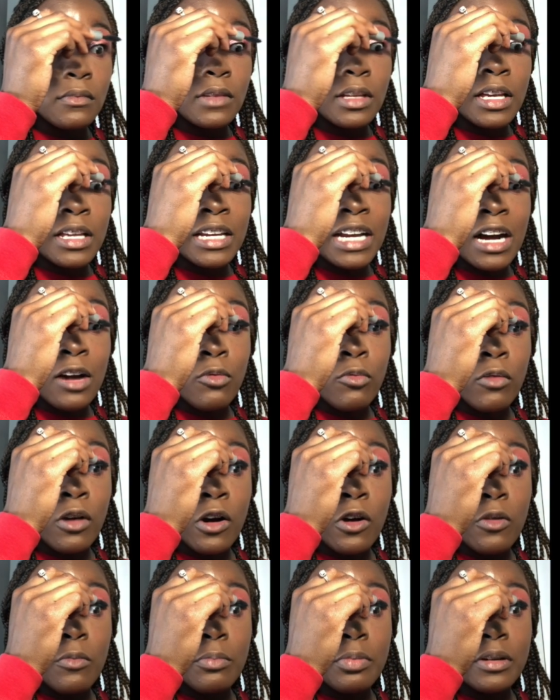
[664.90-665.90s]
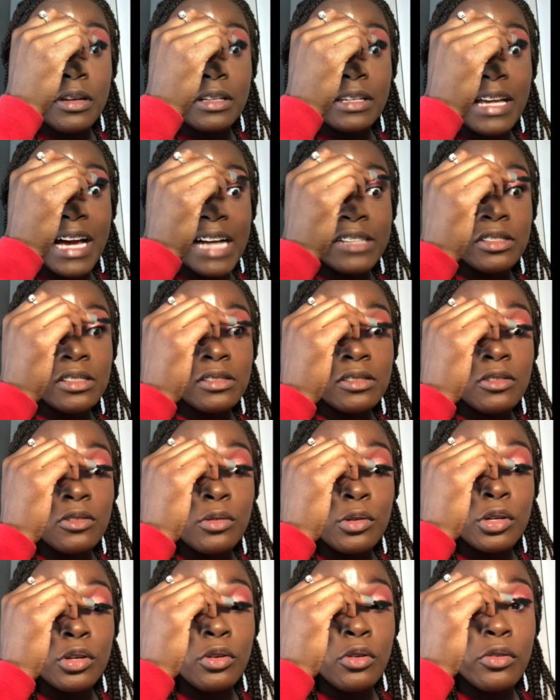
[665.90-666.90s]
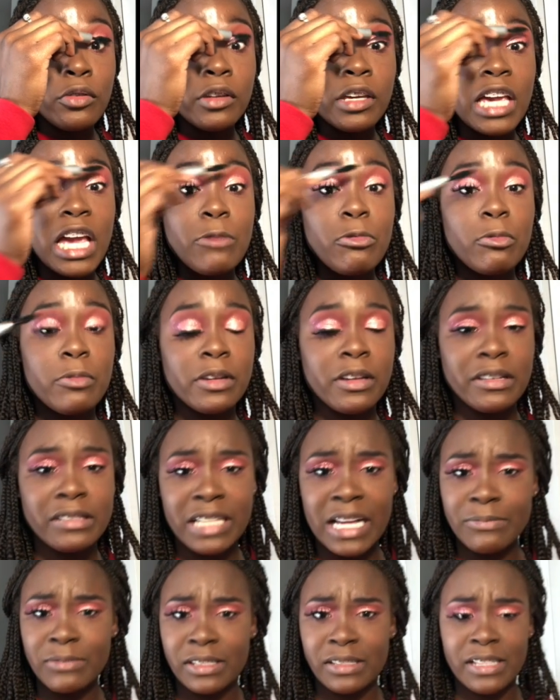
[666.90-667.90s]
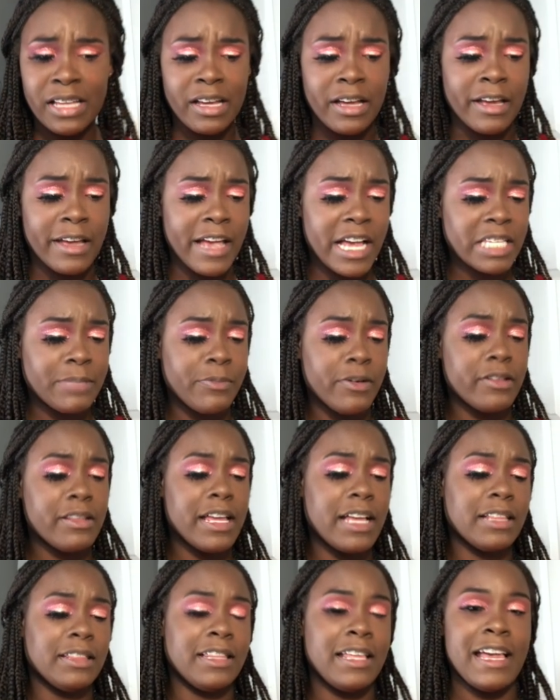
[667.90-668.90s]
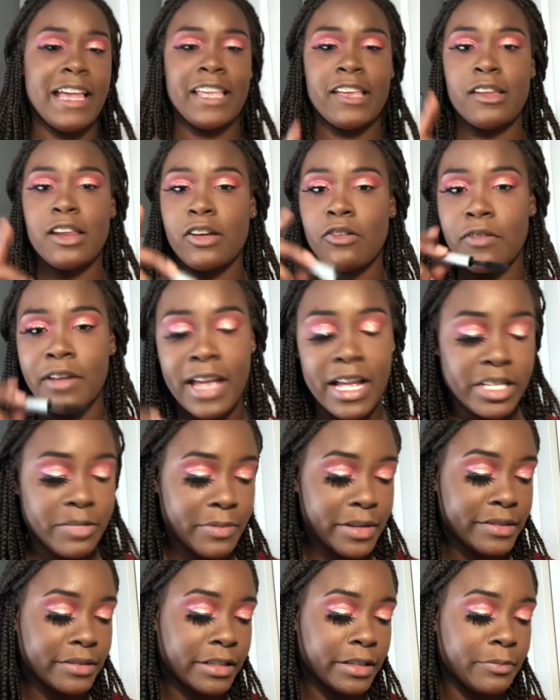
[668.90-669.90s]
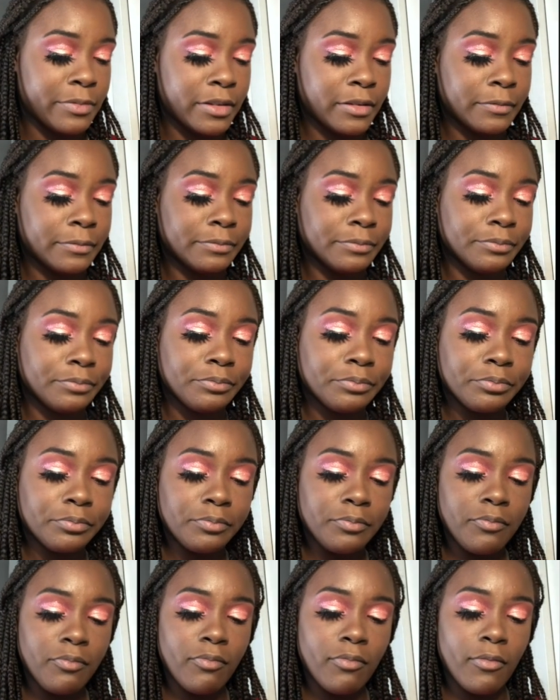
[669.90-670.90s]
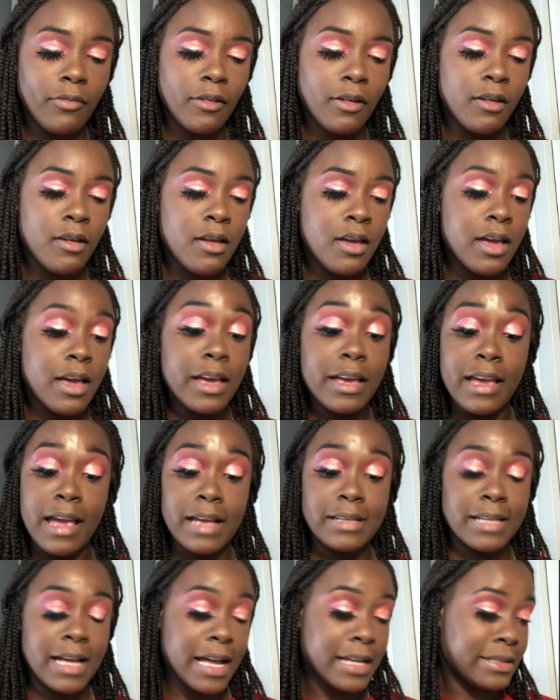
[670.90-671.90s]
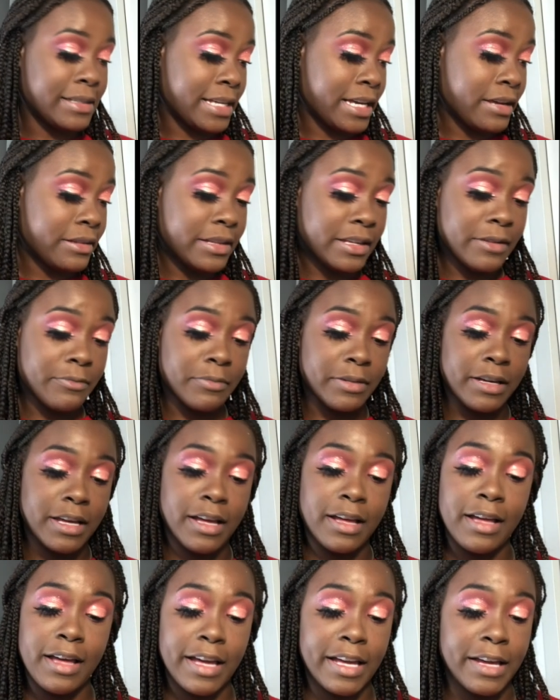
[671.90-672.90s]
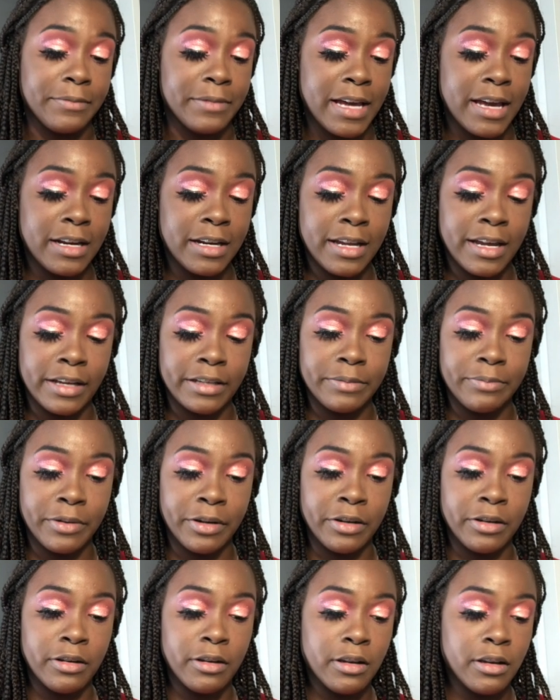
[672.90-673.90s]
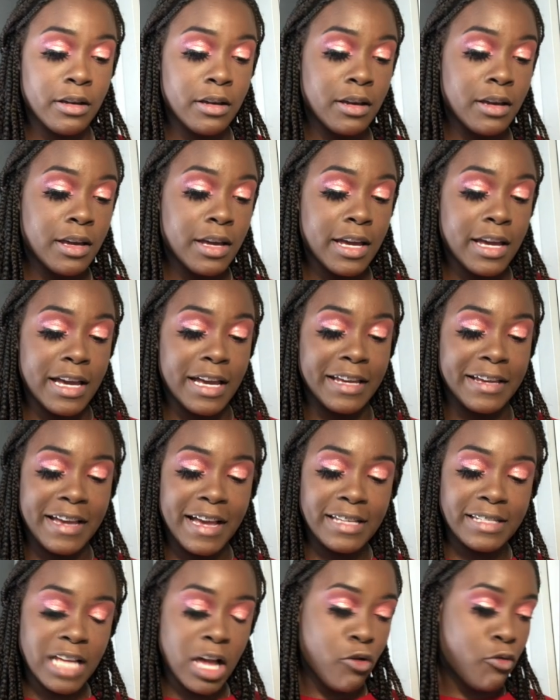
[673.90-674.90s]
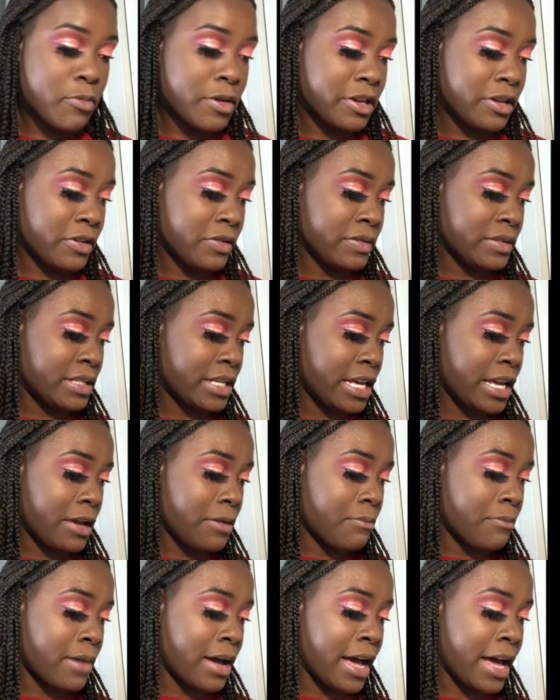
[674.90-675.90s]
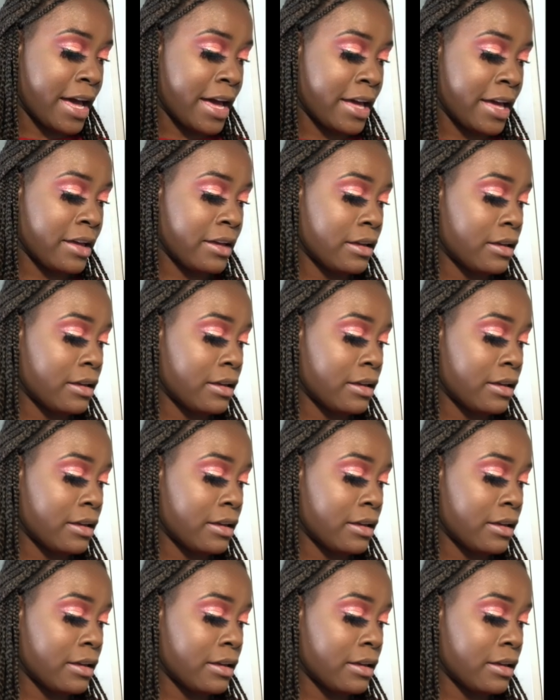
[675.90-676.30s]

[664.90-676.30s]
And I won't put lashes on camera because I'm just not an expert like that, and y'all not gonna catch me slipping. Yes, I sell them, but I am not an expert. And yes, I will be using my